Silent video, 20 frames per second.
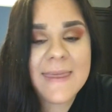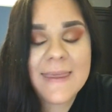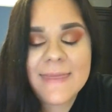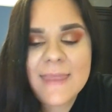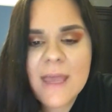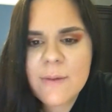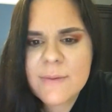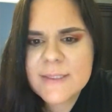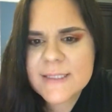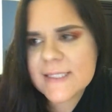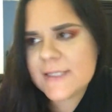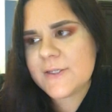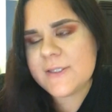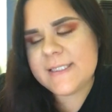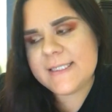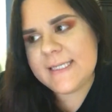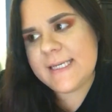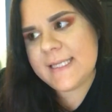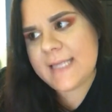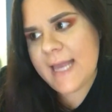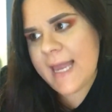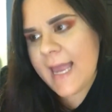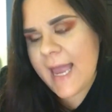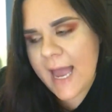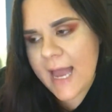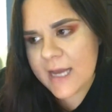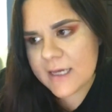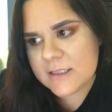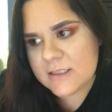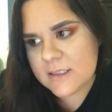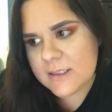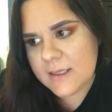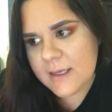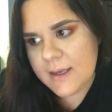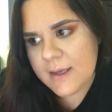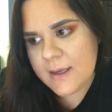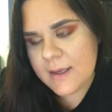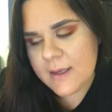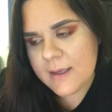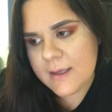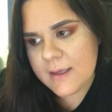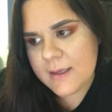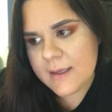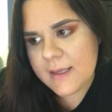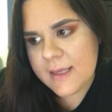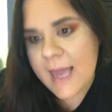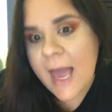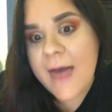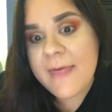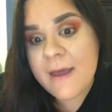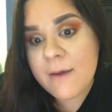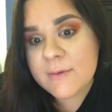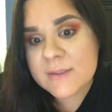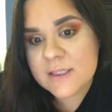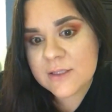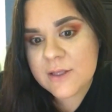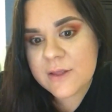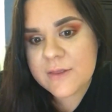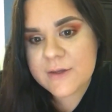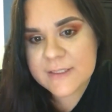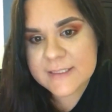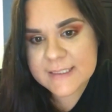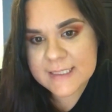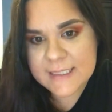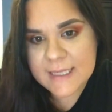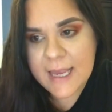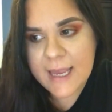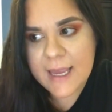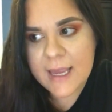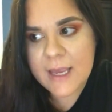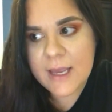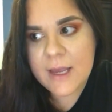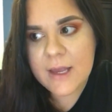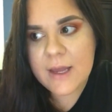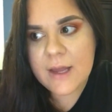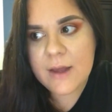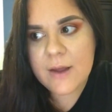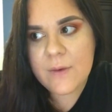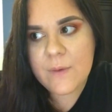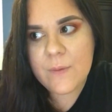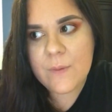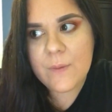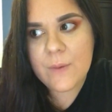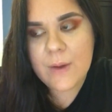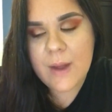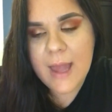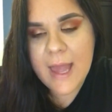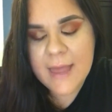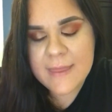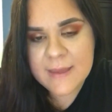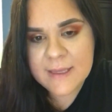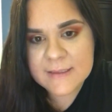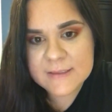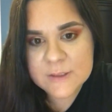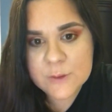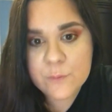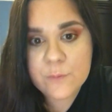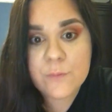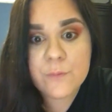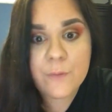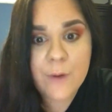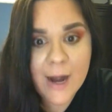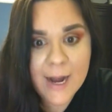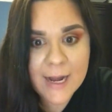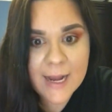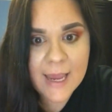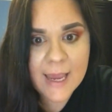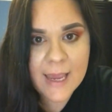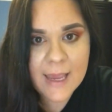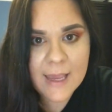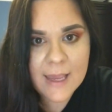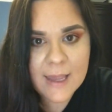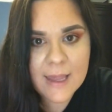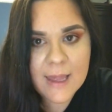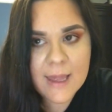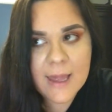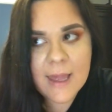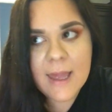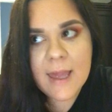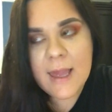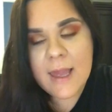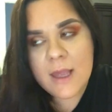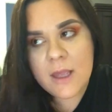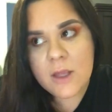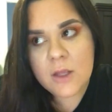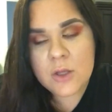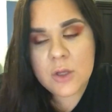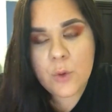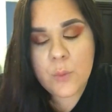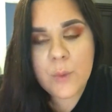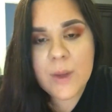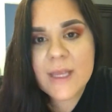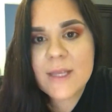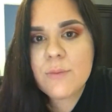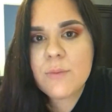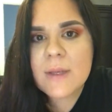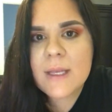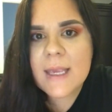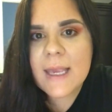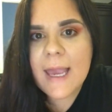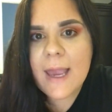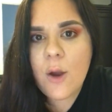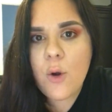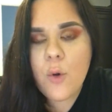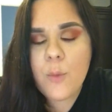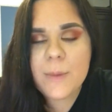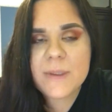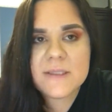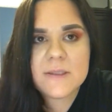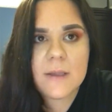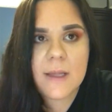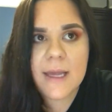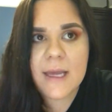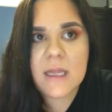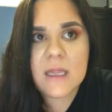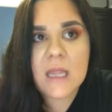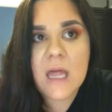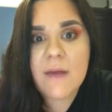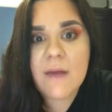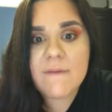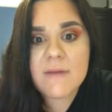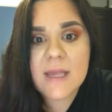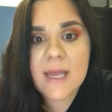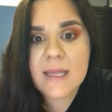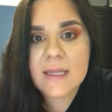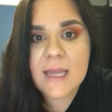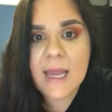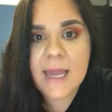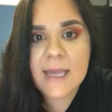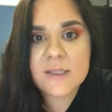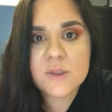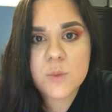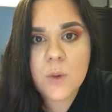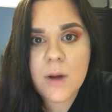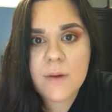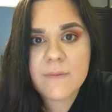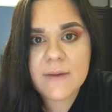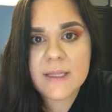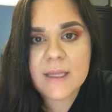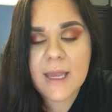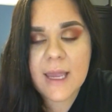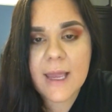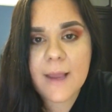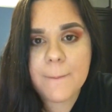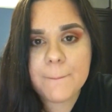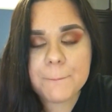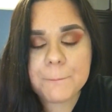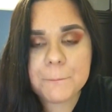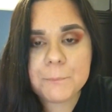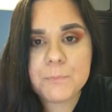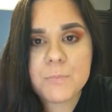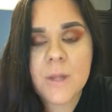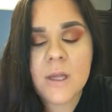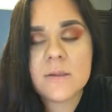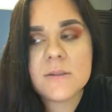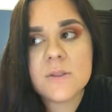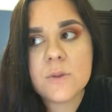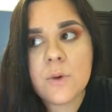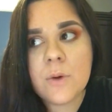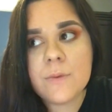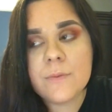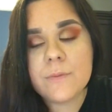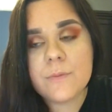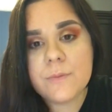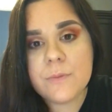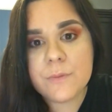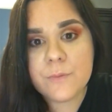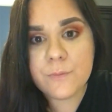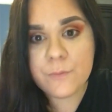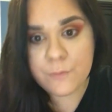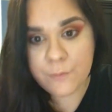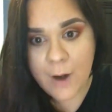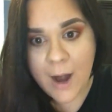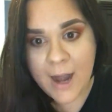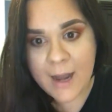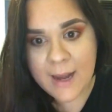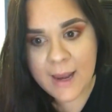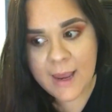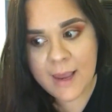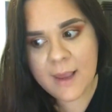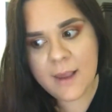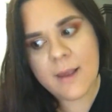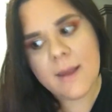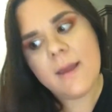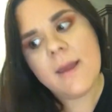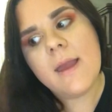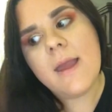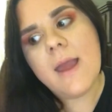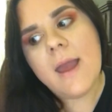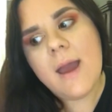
think that was Thursday night, actually. Yeah, that was on a Thursday night. And then so Friday, we didn't get home until like 11 at night, 12 at night. And so on Friday,